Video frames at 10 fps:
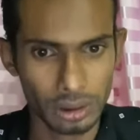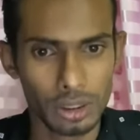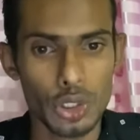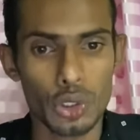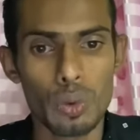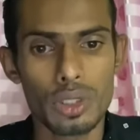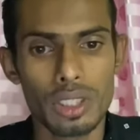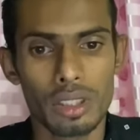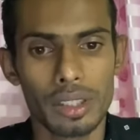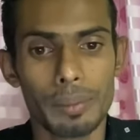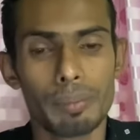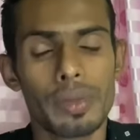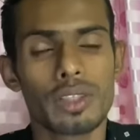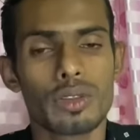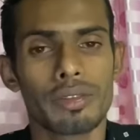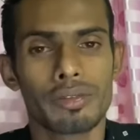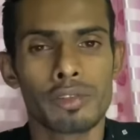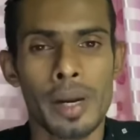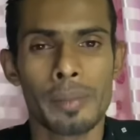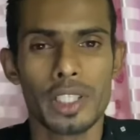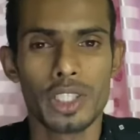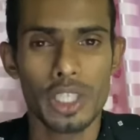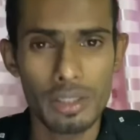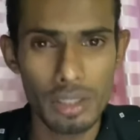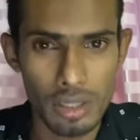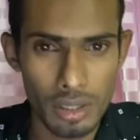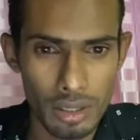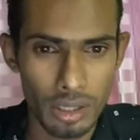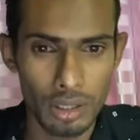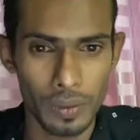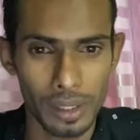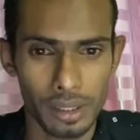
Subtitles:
social impacts of climate change, right?